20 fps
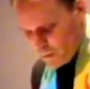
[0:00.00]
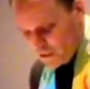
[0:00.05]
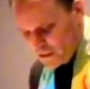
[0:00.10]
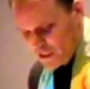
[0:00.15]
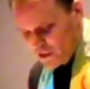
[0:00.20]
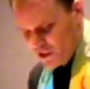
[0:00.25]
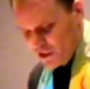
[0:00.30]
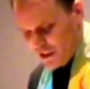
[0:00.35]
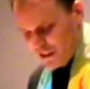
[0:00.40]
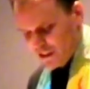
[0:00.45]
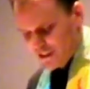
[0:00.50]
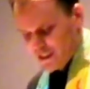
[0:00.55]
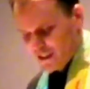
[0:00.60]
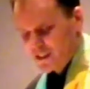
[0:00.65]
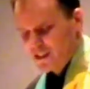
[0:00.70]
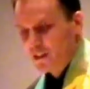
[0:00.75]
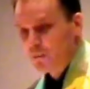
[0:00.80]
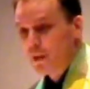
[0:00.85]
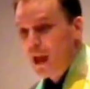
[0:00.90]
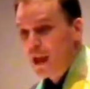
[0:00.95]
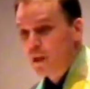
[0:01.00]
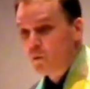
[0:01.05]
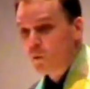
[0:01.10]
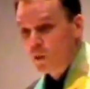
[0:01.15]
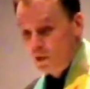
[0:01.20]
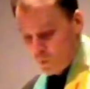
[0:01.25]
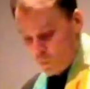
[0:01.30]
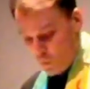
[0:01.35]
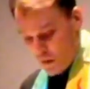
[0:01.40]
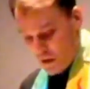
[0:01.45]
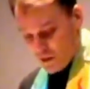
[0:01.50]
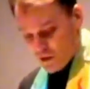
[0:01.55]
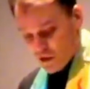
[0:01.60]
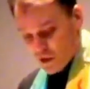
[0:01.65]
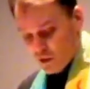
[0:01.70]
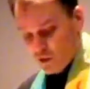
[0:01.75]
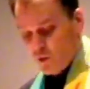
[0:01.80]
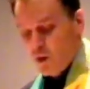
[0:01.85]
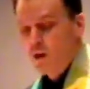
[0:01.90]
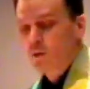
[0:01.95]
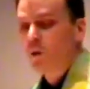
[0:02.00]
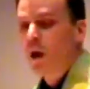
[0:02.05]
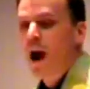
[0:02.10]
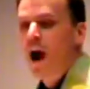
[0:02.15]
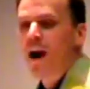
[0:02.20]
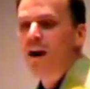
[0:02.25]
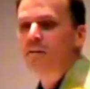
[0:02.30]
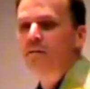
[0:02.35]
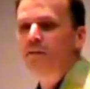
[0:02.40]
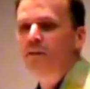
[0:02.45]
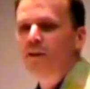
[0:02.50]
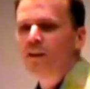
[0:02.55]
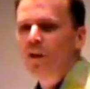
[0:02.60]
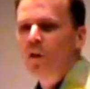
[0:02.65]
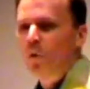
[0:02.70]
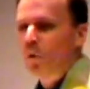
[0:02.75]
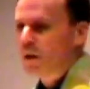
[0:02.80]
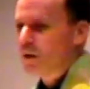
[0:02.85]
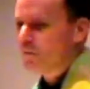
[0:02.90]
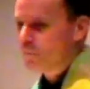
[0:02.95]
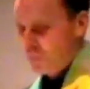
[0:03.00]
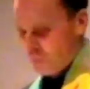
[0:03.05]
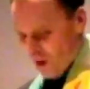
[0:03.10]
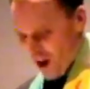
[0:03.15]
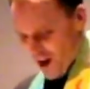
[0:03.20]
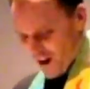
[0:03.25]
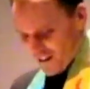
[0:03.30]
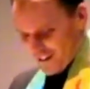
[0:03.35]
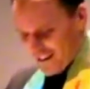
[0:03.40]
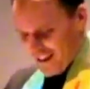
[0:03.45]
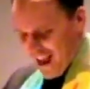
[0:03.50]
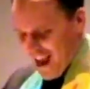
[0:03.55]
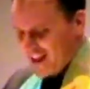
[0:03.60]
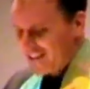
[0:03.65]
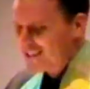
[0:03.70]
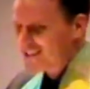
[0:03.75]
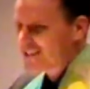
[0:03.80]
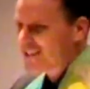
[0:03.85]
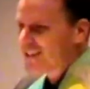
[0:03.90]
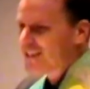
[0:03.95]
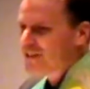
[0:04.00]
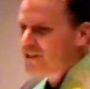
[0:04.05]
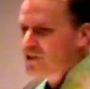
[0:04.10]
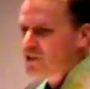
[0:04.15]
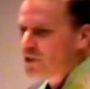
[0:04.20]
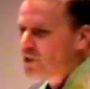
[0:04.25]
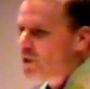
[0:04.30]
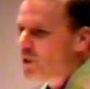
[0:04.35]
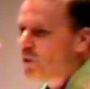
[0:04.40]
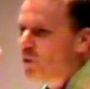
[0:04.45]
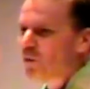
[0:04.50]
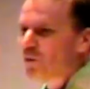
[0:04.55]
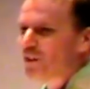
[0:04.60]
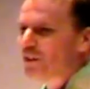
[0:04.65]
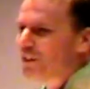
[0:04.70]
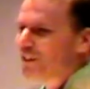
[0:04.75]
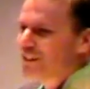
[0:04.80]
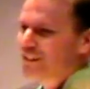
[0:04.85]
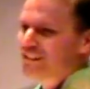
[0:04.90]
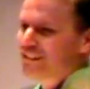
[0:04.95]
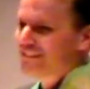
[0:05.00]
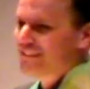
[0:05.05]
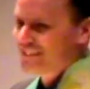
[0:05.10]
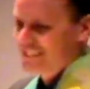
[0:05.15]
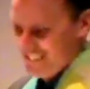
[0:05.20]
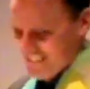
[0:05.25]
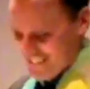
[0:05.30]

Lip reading: positioning system, and when we do arrive, we broadcast it to the world.